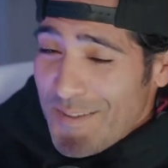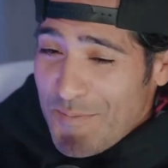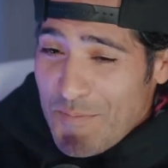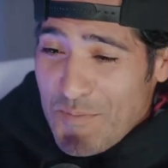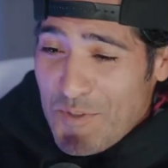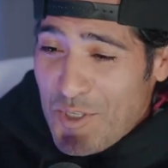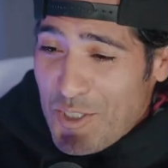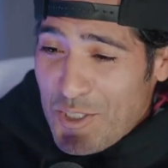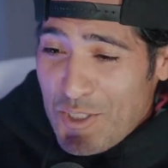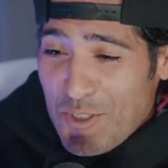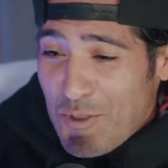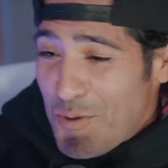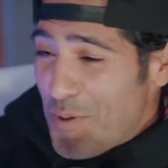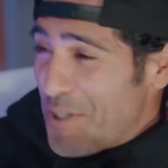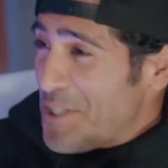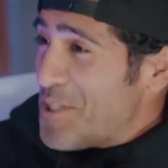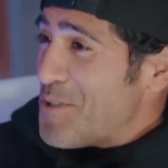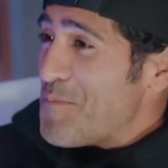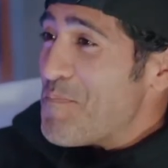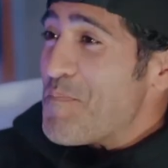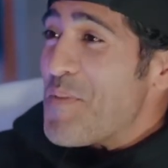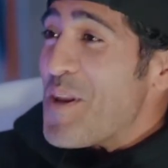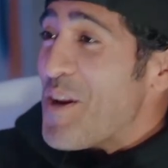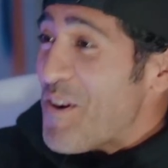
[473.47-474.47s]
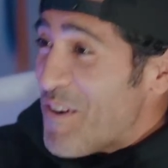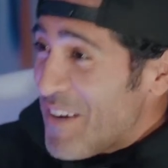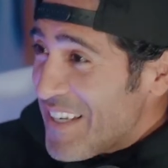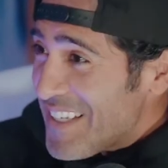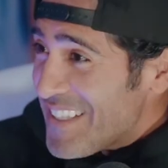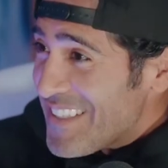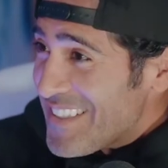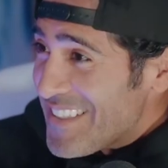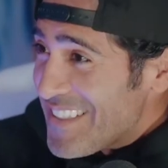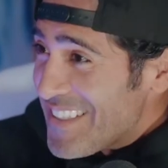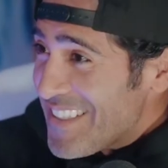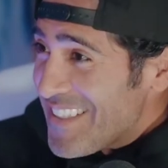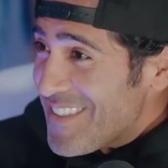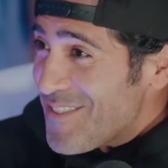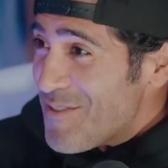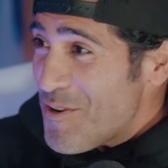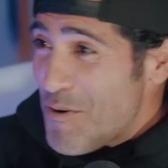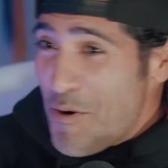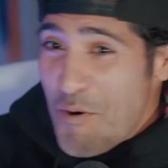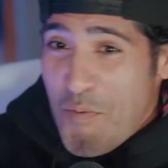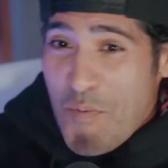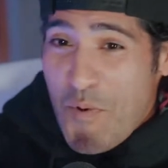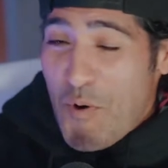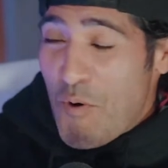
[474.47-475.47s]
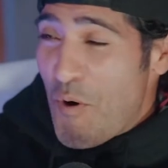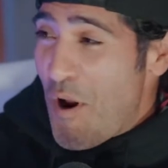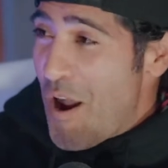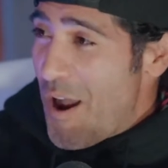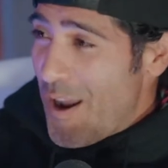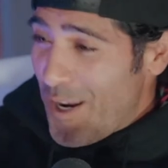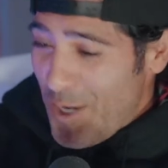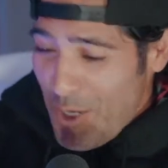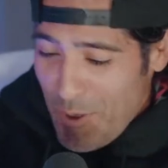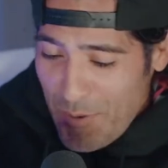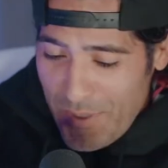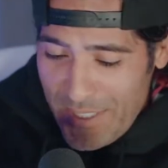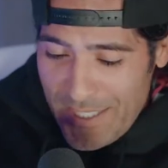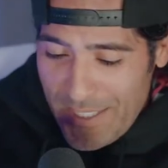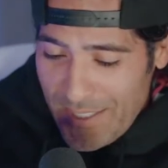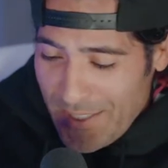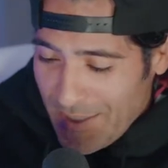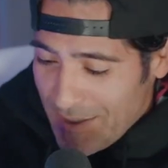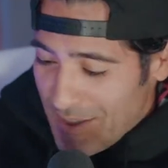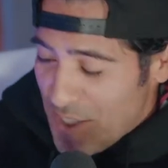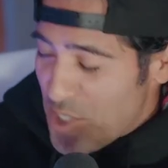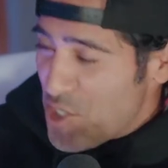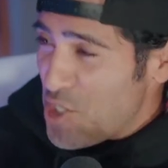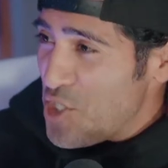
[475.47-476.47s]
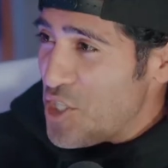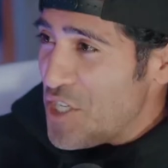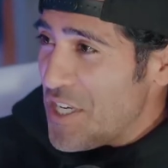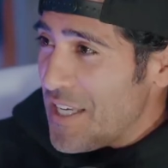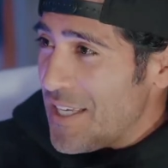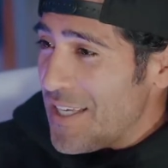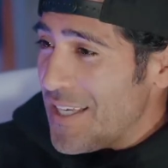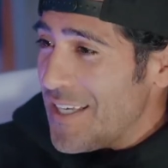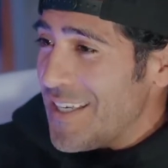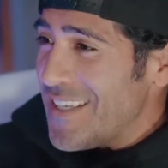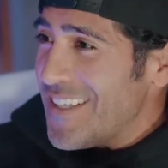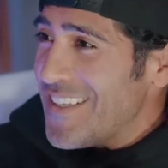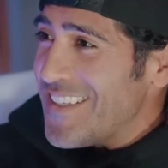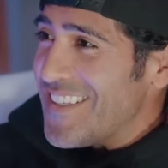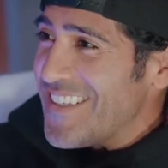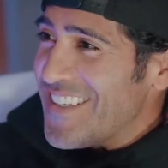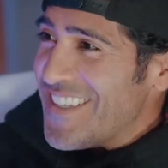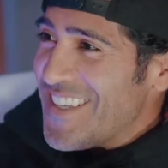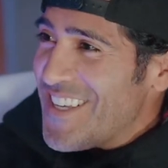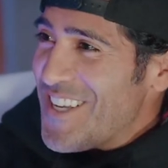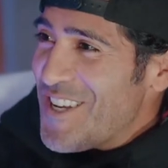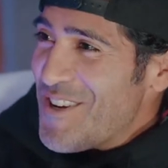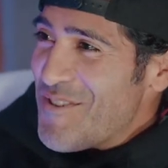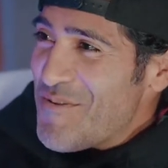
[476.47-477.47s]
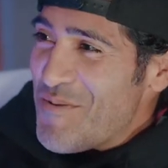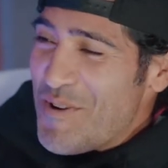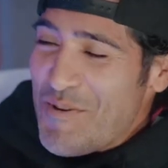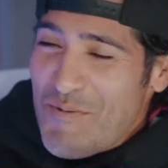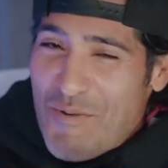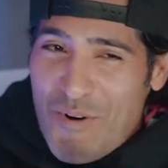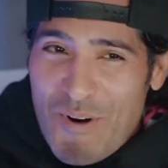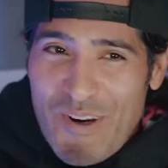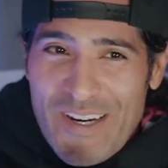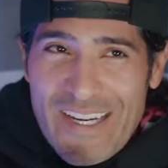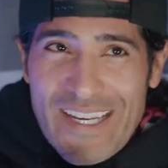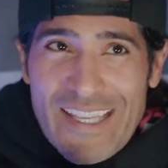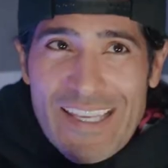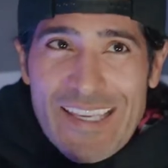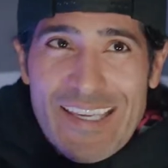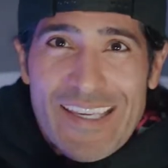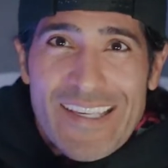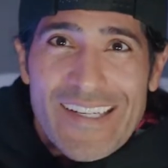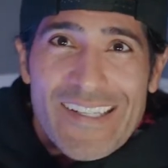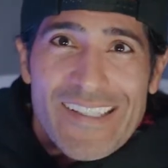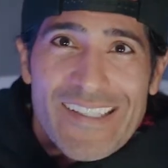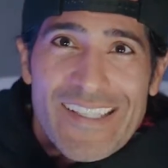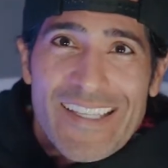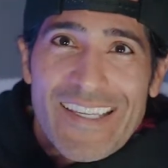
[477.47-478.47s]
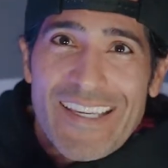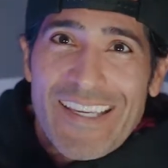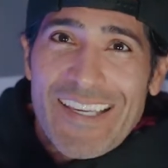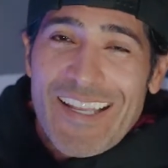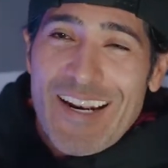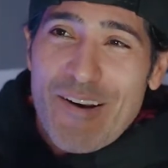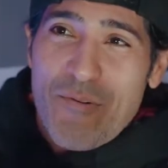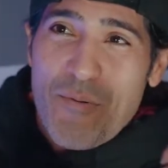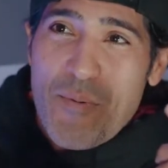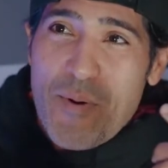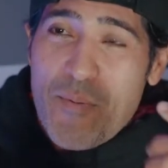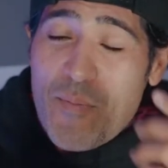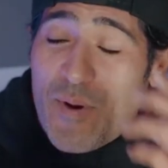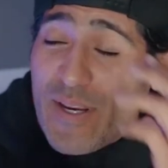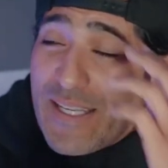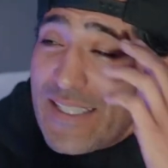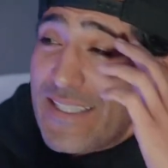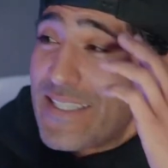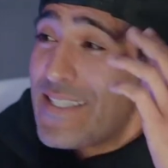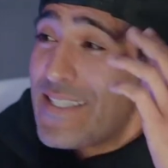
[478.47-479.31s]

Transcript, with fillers: just to experience it. We were in Morocco, we did a tagine. We were in Italy, and I remember in